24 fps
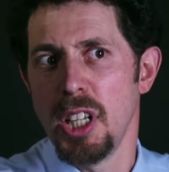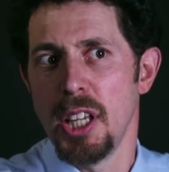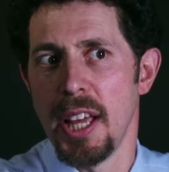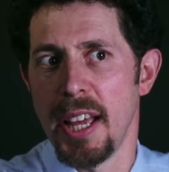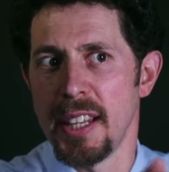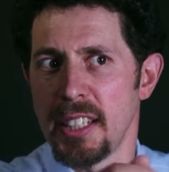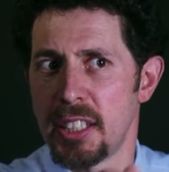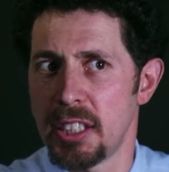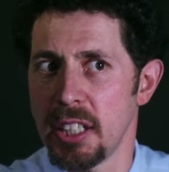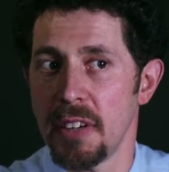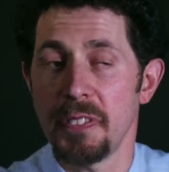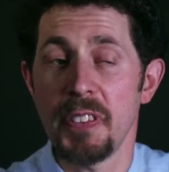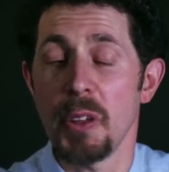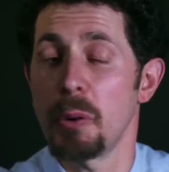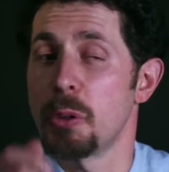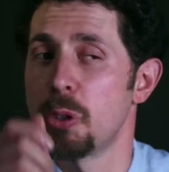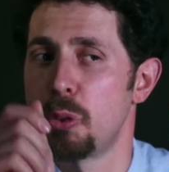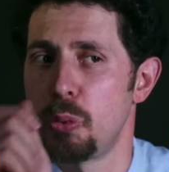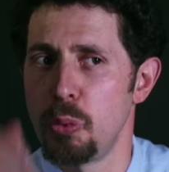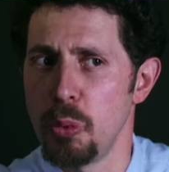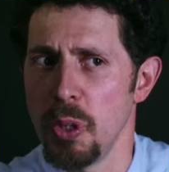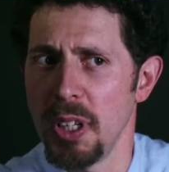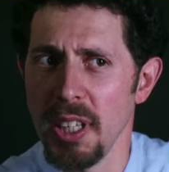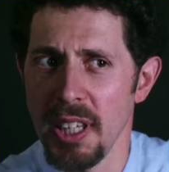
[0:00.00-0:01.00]
and stuff that was
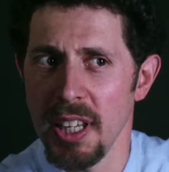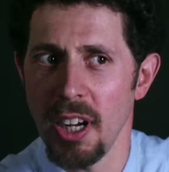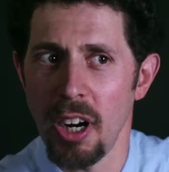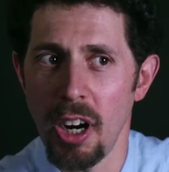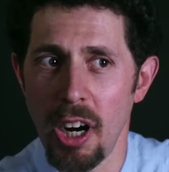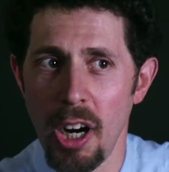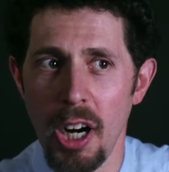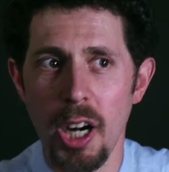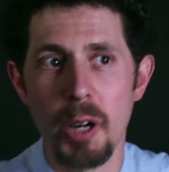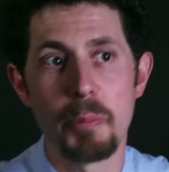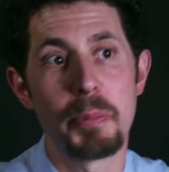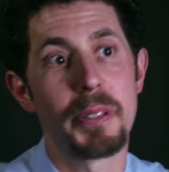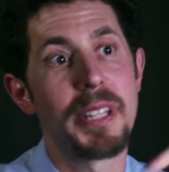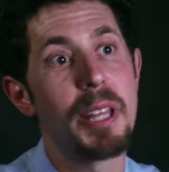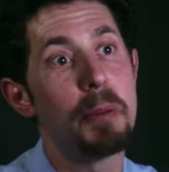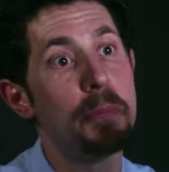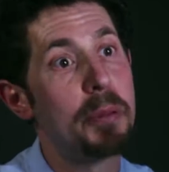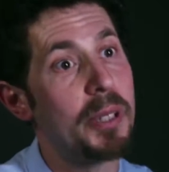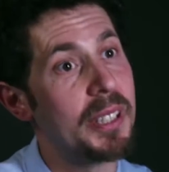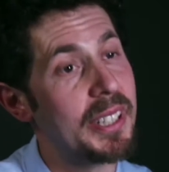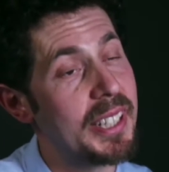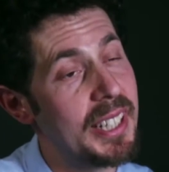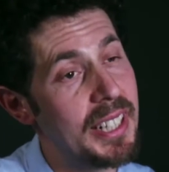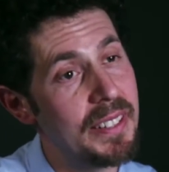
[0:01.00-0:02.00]
really hard but they
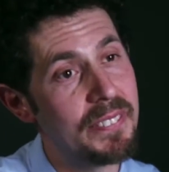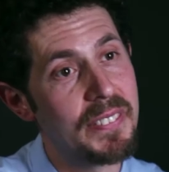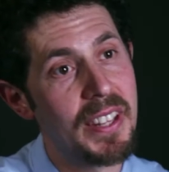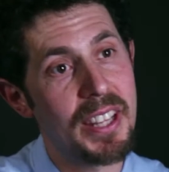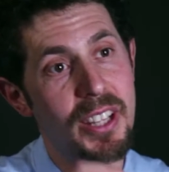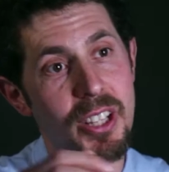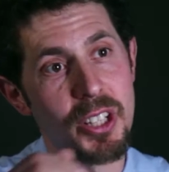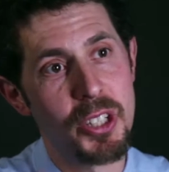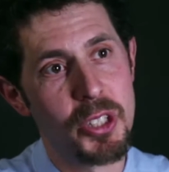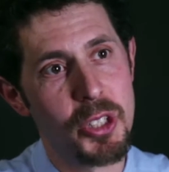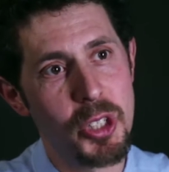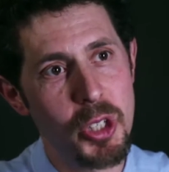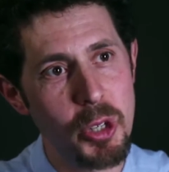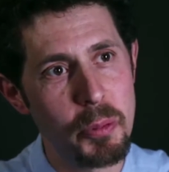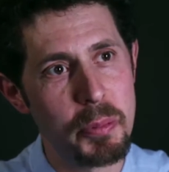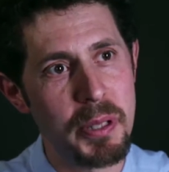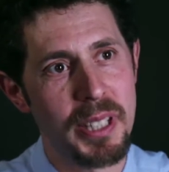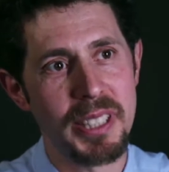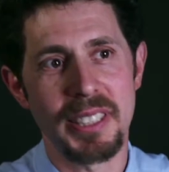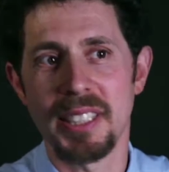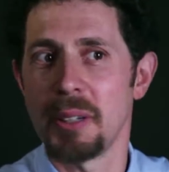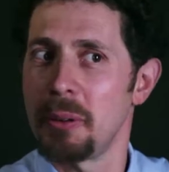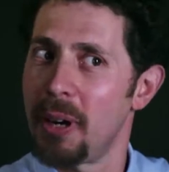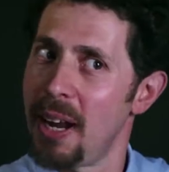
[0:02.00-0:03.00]
believed they could do
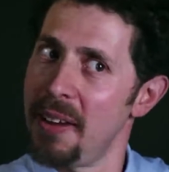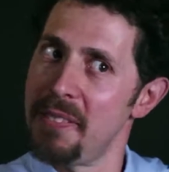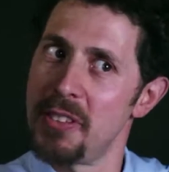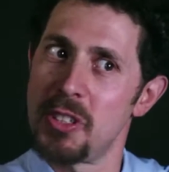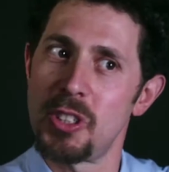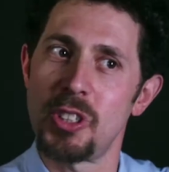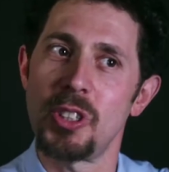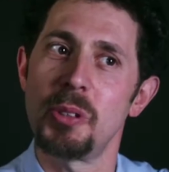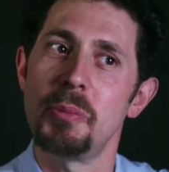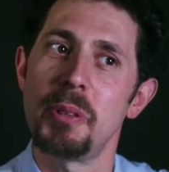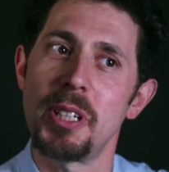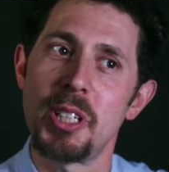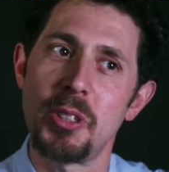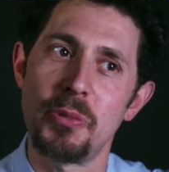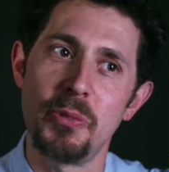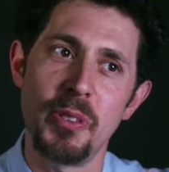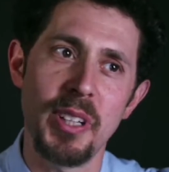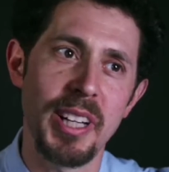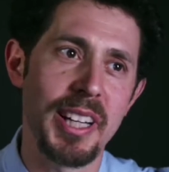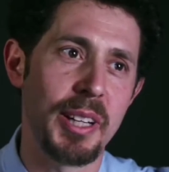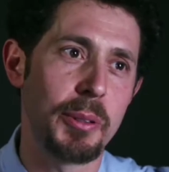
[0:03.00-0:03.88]
because they were having so much fun.